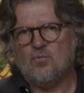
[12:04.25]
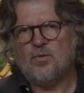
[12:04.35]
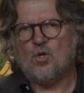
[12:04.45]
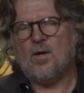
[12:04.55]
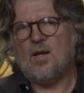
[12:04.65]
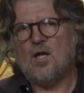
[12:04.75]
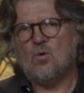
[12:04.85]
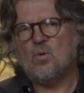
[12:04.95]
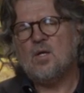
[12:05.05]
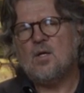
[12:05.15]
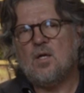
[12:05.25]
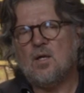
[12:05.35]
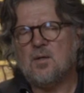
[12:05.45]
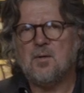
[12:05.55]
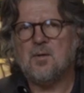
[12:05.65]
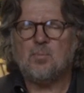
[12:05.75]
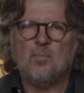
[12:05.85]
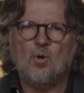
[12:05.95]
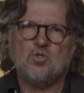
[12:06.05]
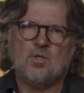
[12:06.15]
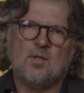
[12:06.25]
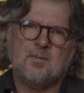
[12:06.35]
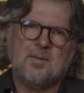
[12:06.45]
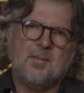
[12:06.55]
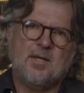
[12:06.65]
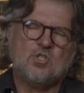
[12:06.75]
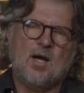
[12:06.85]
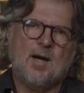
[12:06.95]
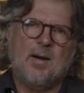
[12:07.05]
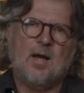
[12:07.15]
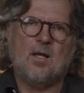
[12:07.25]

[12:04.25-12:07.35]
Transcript: I'll figure out how to get a uh, promotion on my job.